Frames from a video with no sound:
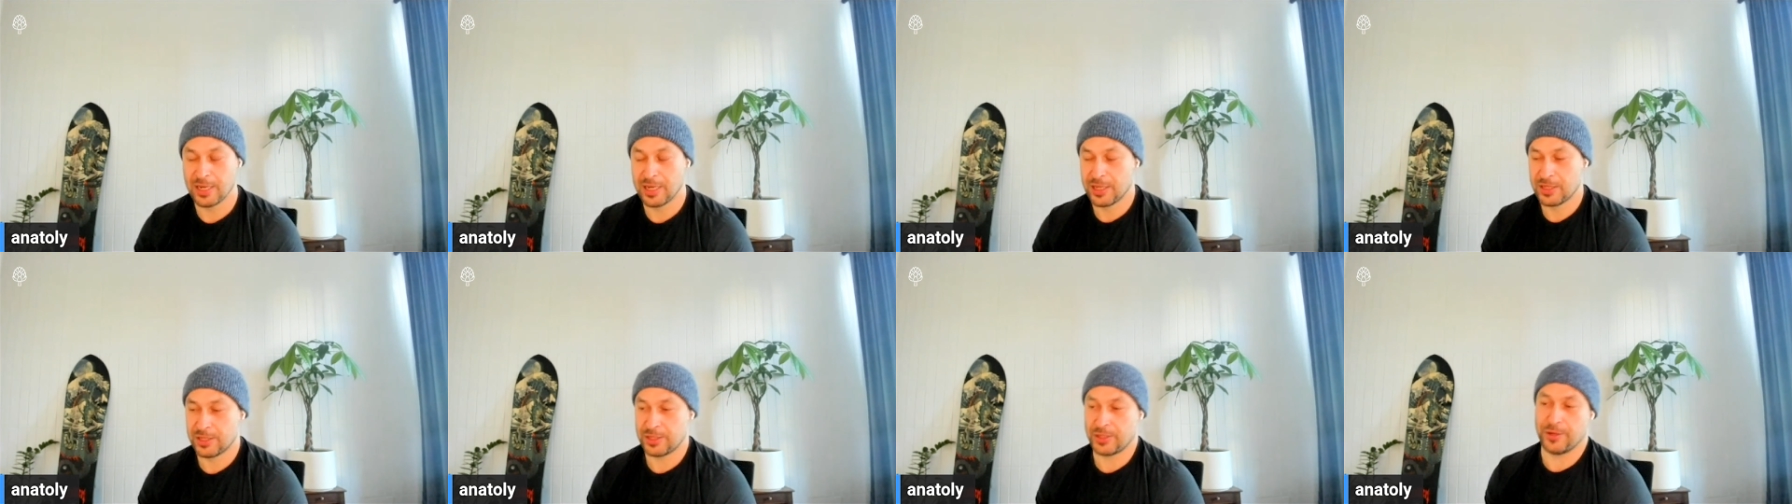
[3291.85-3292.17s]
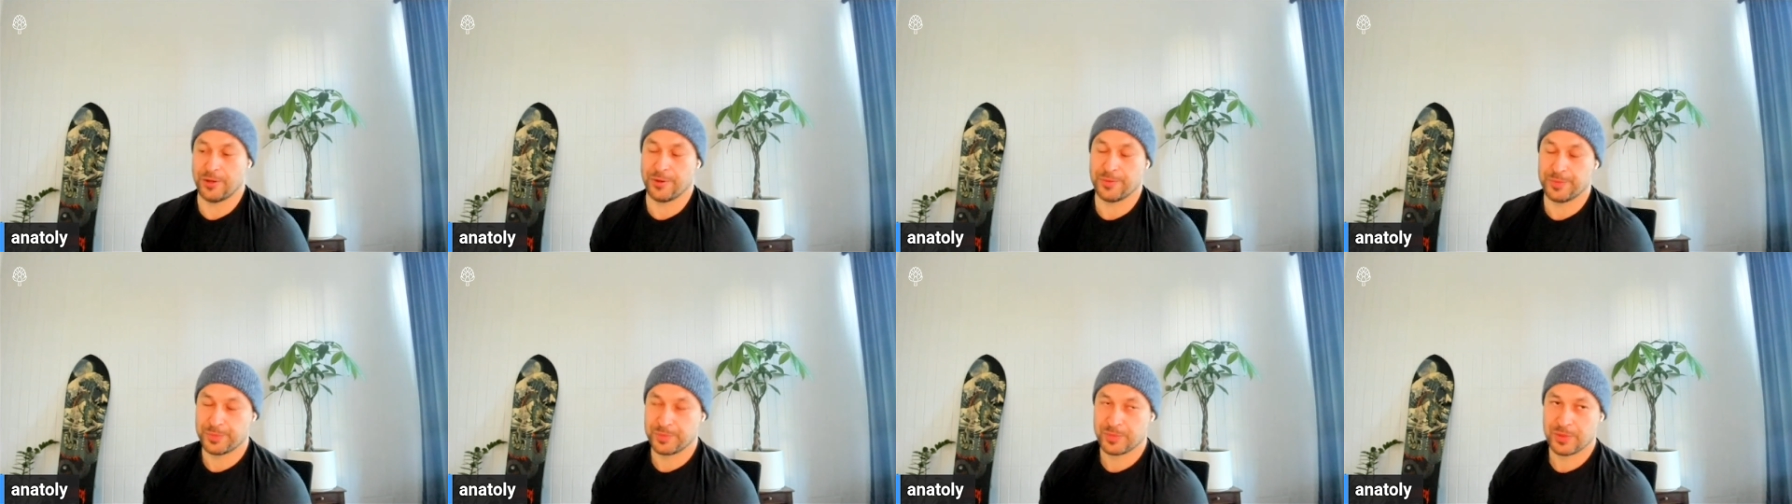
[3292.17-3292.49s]

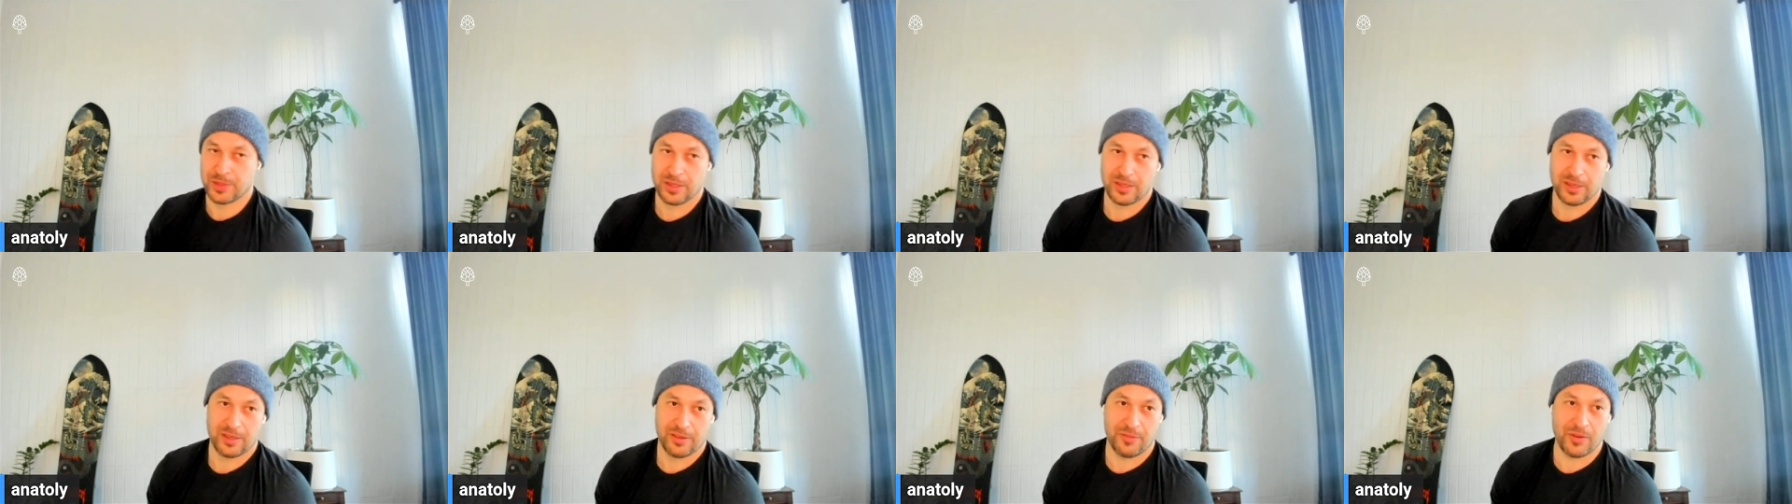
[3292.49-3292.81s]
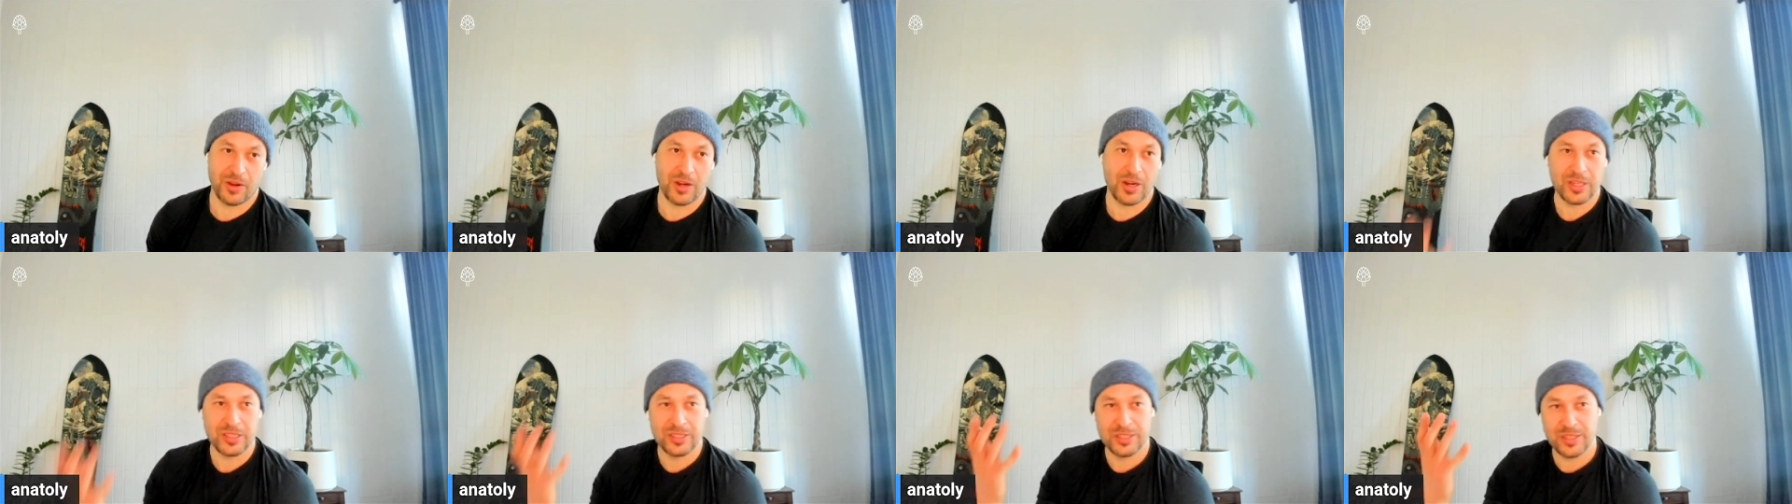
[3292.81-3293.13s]
So
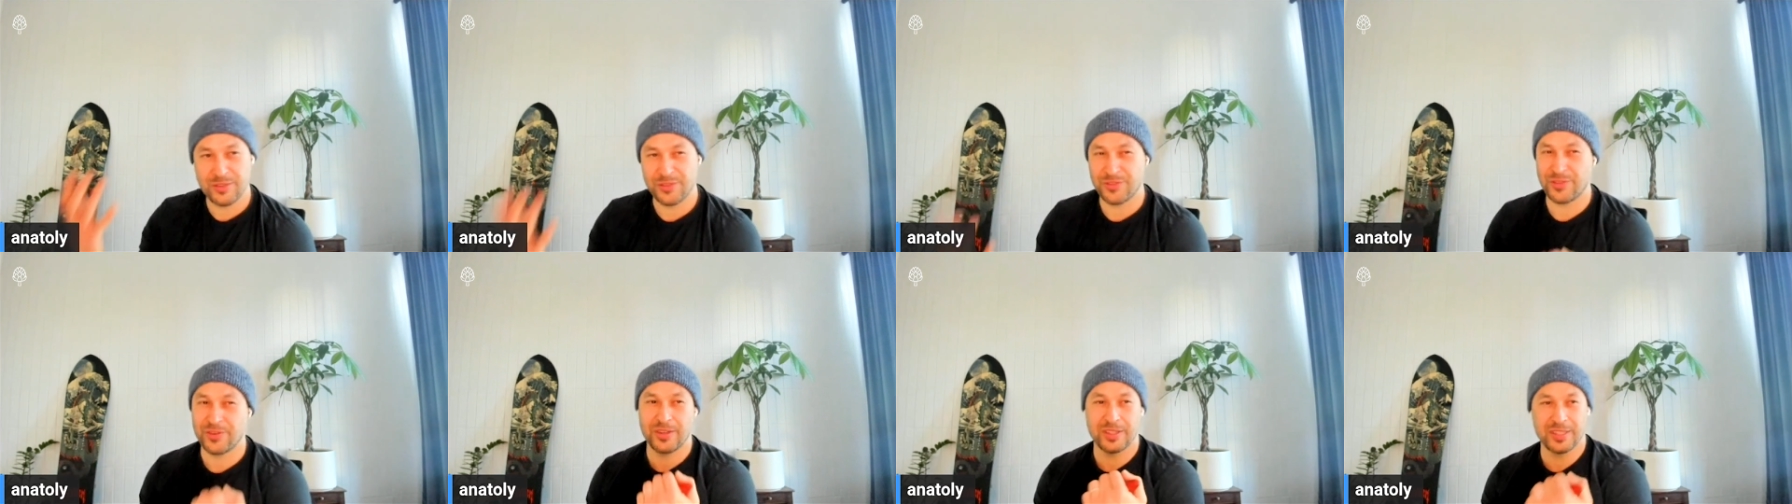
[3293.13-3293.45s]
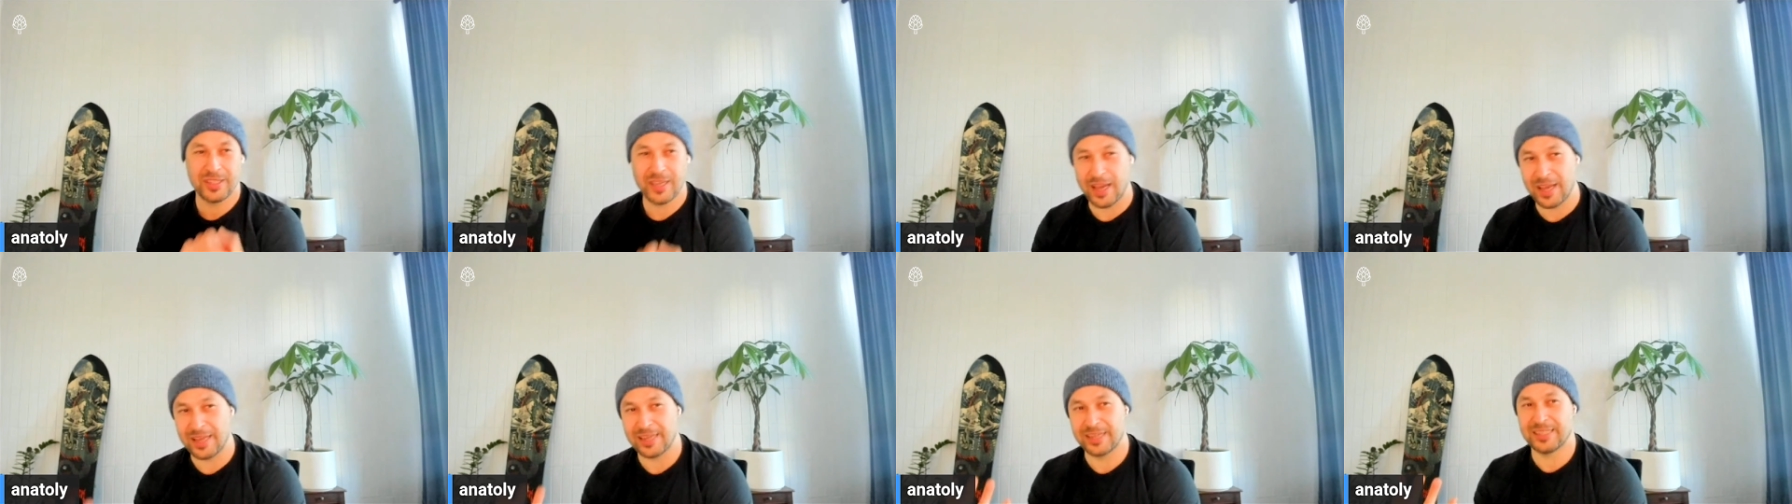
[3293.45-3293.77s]
very different
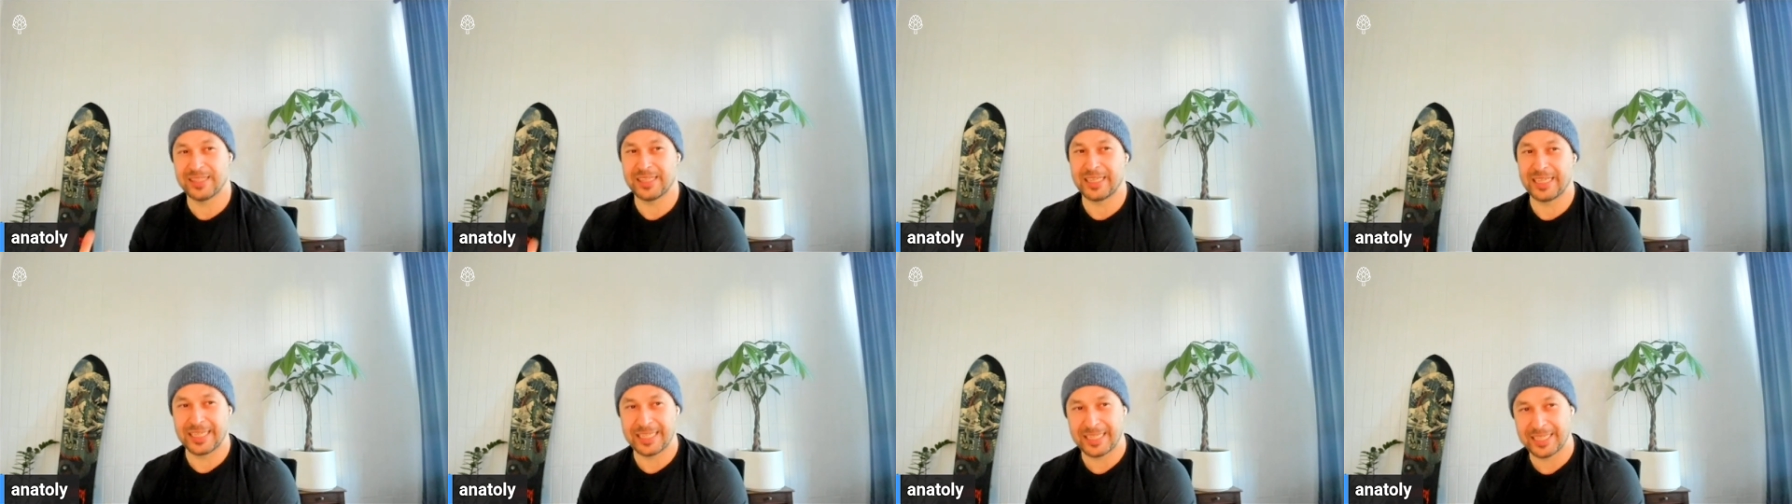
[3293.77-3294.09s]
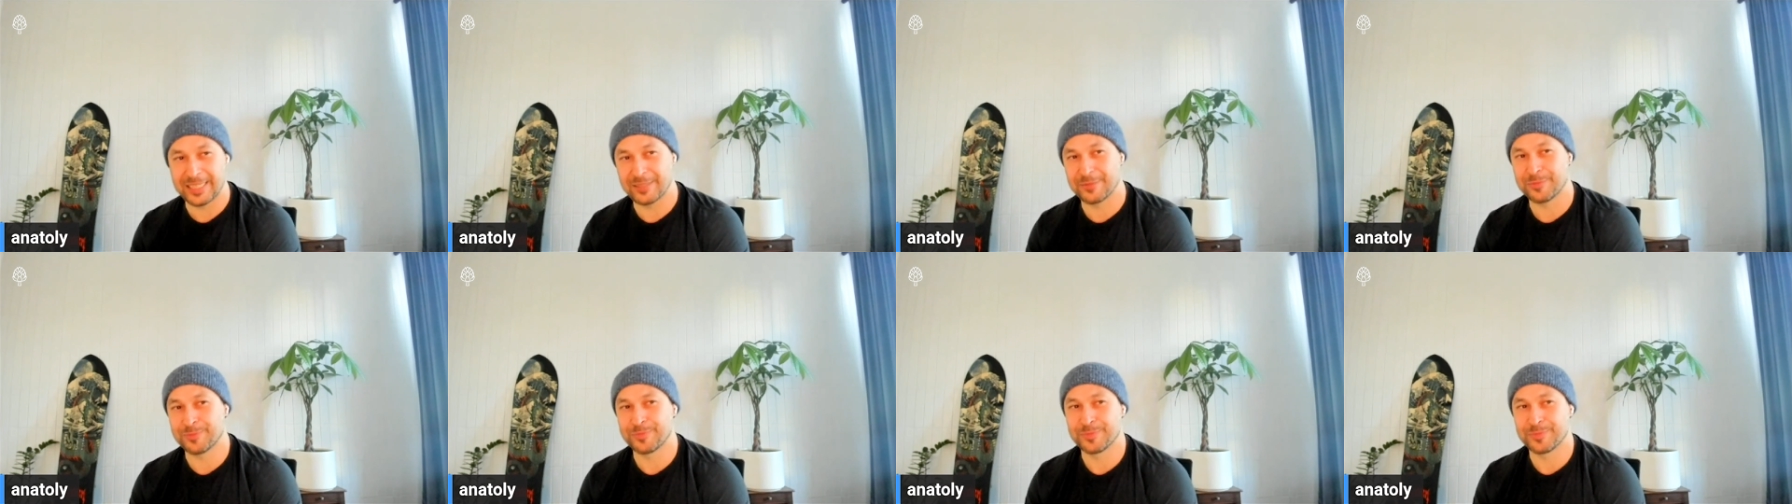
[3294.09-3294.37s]
kind of like,